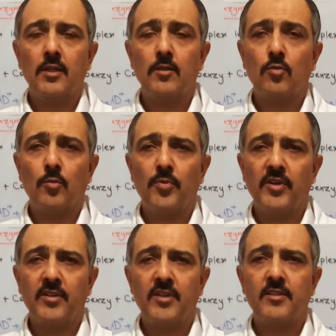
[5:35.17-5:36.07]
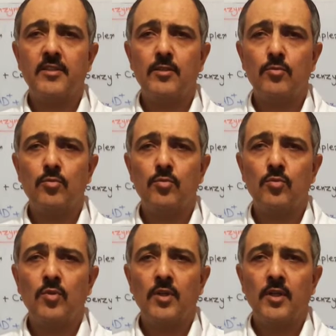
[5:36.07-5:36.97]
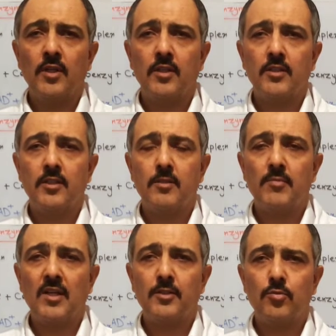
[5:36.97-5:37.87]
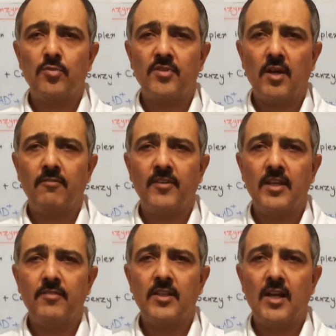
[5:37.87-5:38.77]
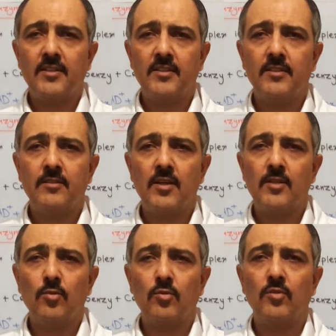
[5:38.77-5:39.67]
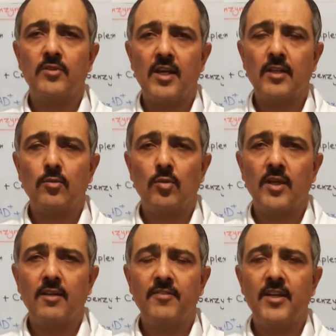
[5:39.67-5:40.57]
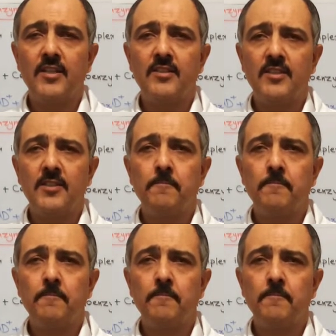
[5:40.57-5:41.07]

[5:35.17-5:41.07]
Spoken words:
incorporated into the molecules of flavin adenine dinucleotide or FAD,